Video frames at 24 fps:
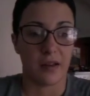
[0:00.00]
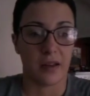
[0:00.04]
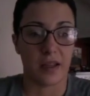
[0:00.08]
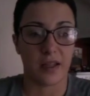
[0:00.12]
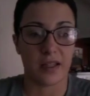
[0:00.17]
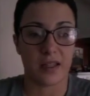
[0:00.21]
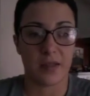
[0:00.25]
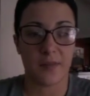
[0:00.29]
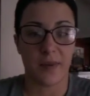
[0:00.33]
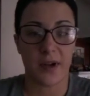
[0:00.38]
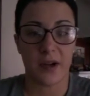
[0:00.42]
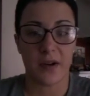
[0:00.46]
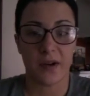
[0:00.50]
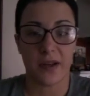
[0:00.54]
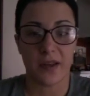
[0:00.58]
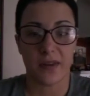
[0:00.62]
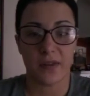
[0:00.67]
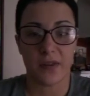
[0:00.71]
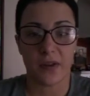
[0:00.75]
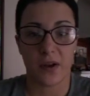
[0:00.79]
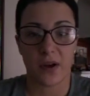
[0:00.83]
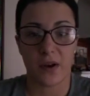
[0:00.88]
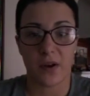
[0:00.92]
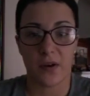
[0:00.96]
that's about
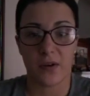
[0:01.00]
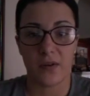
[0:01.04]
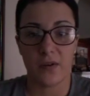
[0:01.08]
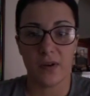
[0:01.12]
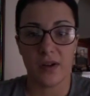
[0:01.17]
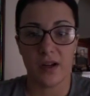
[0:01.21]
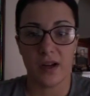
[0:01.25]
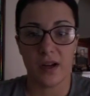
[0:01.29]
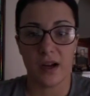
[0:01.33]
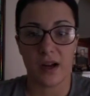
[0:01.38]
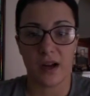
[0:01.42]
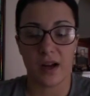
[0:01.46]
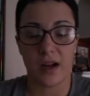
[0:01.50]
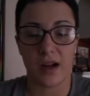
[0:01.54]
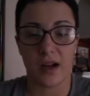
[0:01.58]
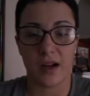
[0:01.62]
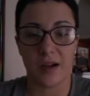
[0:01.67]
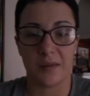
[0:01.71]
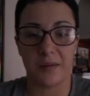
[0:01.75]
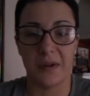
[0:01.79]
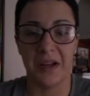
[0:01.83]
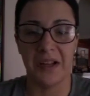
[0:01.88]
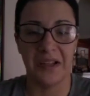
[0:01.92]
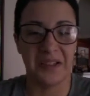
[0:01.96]
it though.
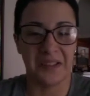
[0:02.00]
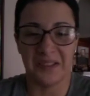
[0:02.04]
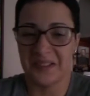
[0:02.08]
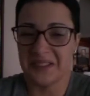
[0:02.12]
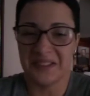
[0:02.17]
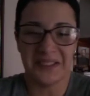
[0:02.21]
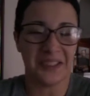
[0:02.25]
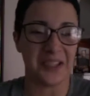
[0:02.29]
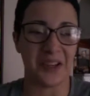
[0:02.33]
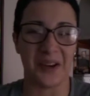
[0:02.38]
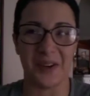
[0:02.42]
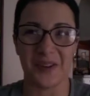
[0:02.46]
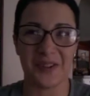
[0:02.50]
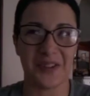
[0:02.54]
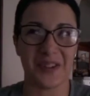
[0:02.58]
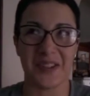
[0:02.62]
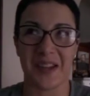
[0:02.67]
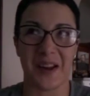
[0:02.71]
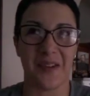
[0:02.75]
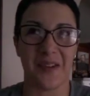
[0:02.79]
You know, just